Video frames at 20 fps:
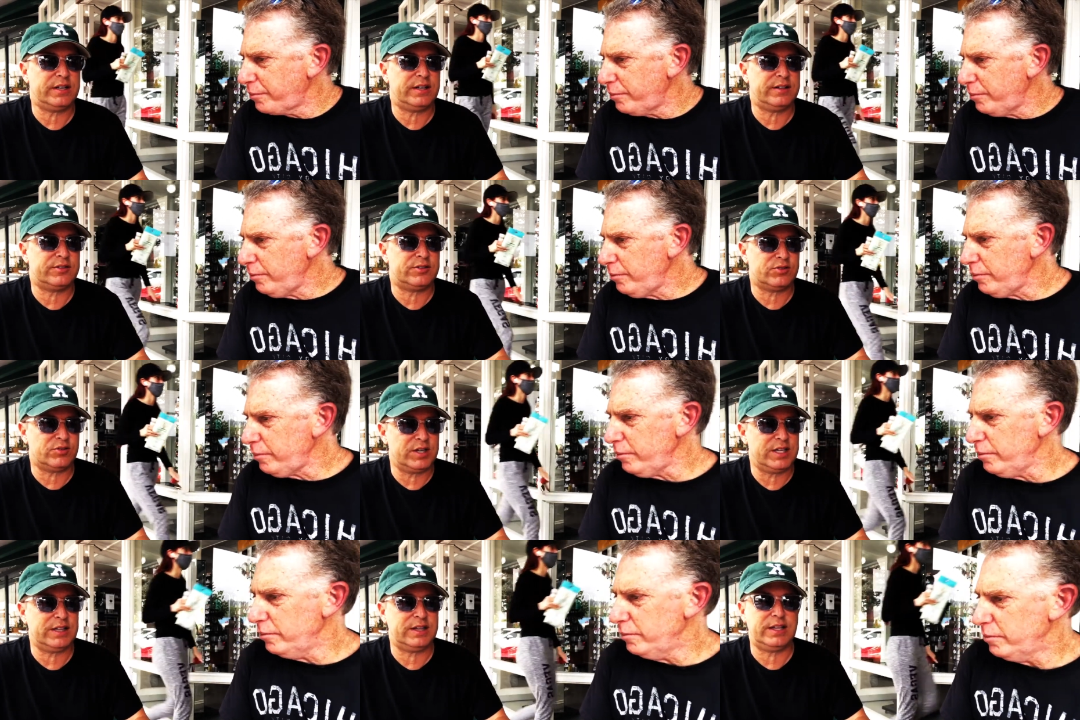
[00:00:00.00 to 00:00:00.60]
Speaker 1: It's
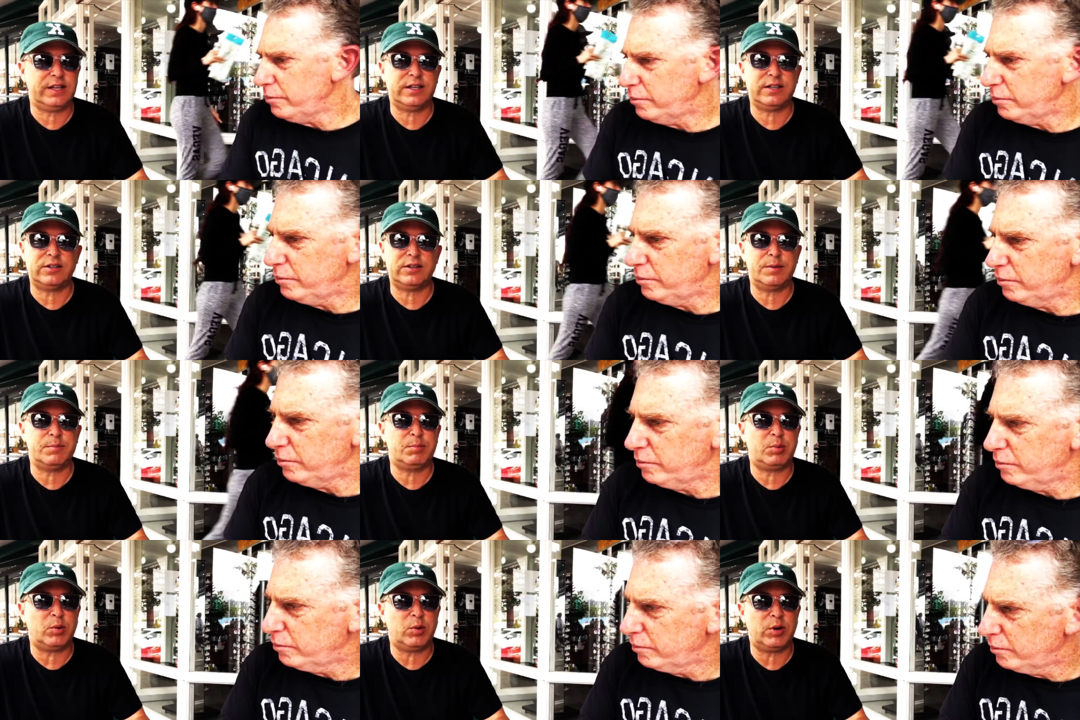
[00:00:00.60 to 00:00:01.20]
street legal.
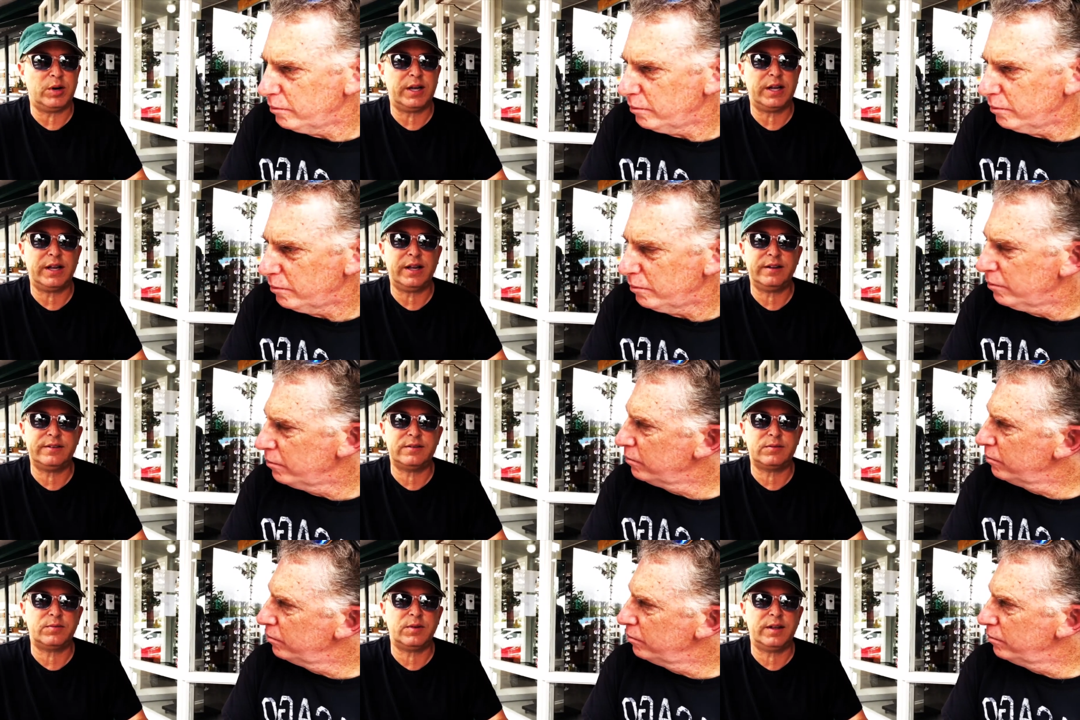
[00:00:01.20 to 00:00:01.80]
And boy,
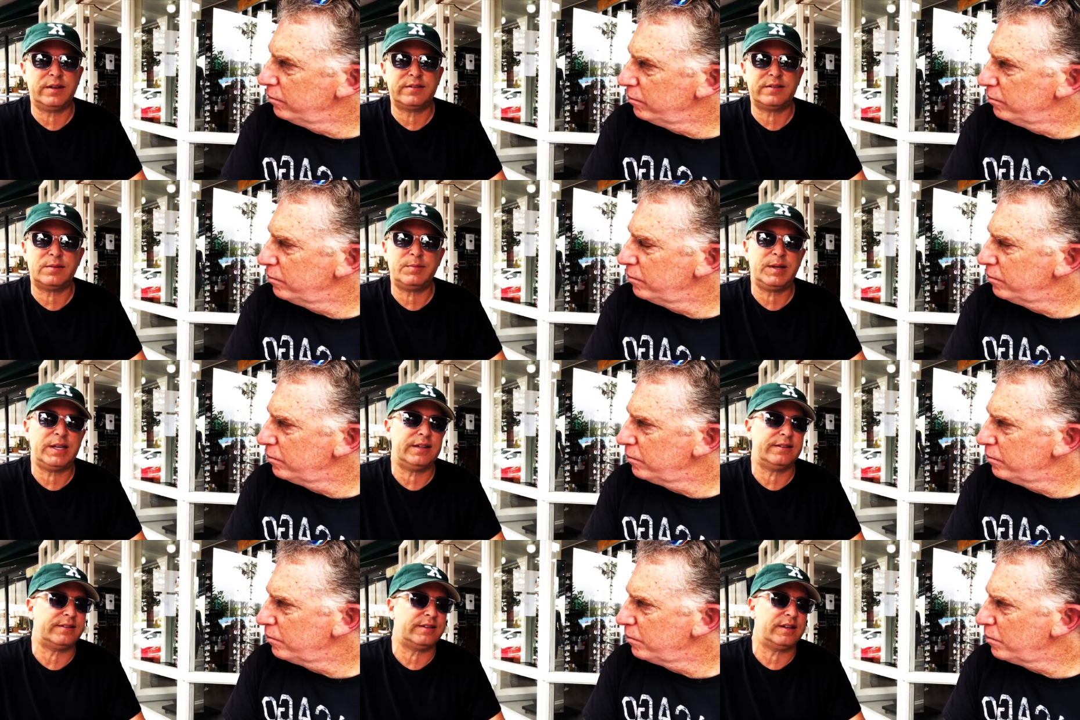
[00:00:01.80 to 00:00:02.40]
to
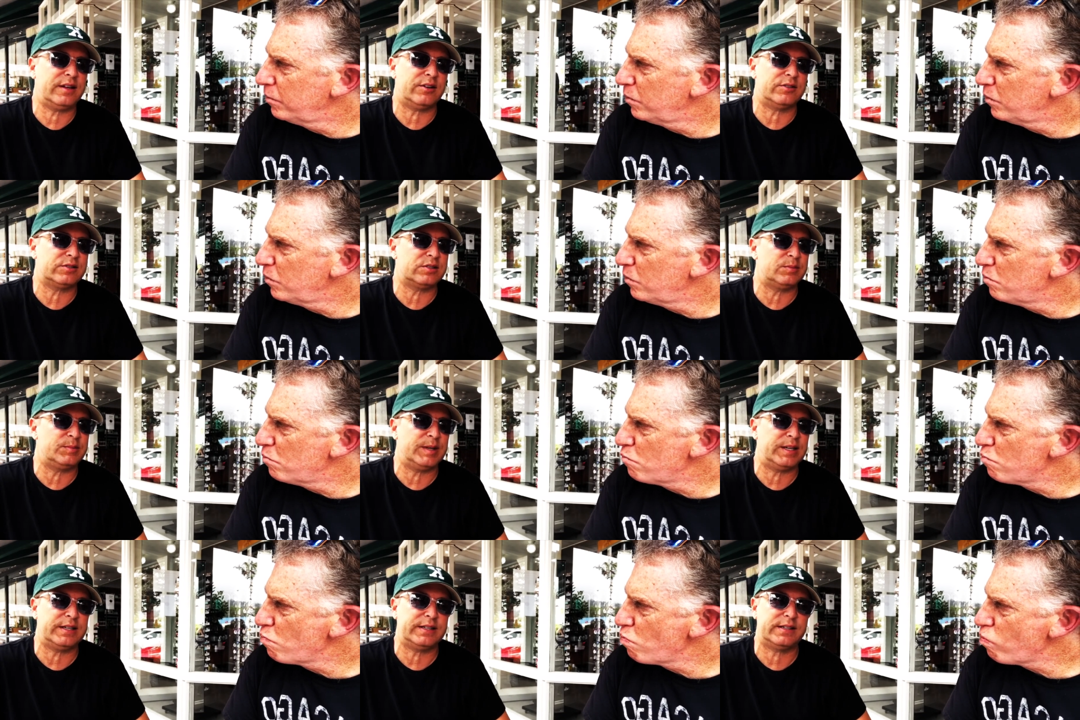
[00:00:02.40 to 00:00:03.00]
me, it's the
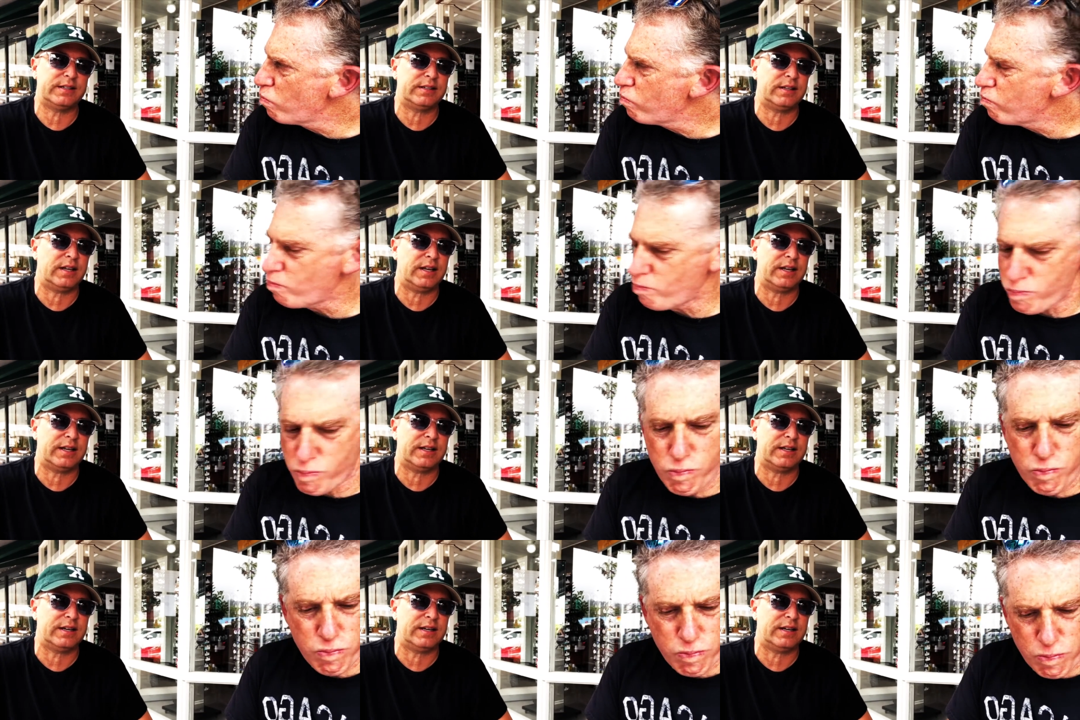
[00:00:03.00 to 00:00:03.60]
ultimate,
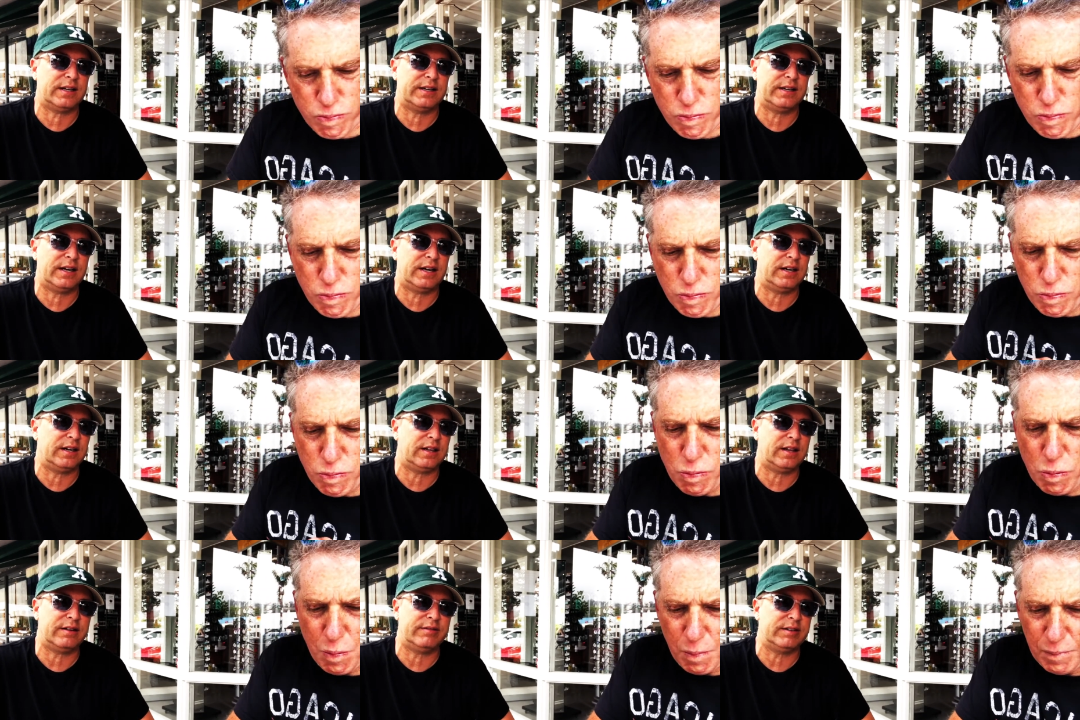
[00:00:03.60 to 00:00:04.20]

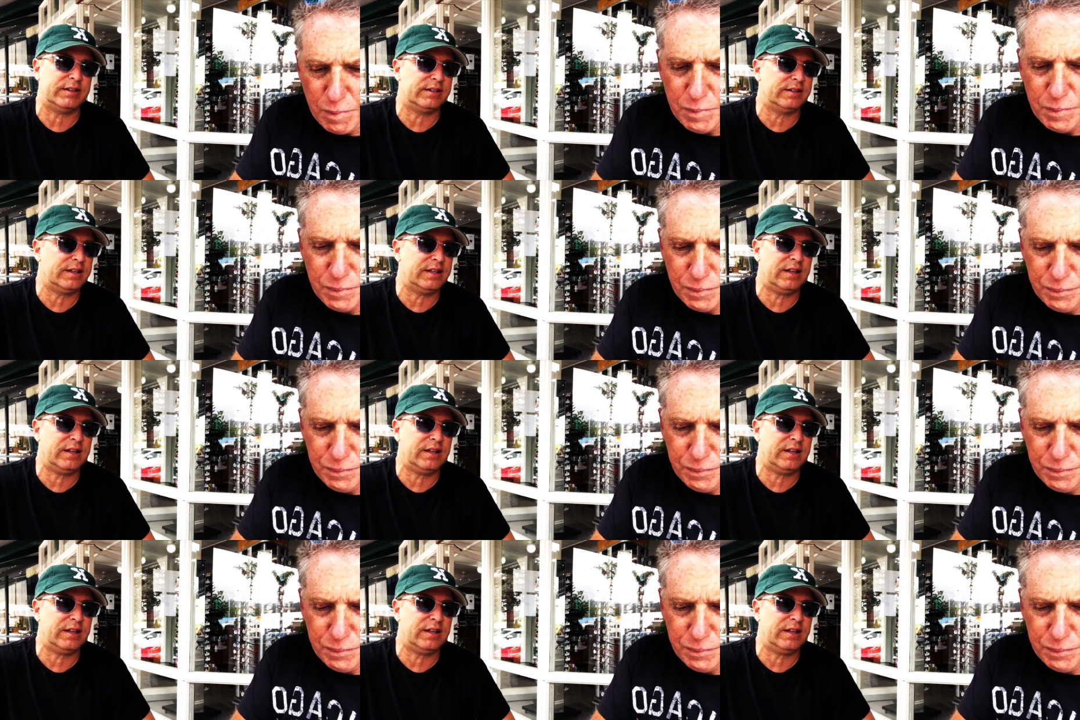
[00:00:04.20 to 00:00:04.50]
911.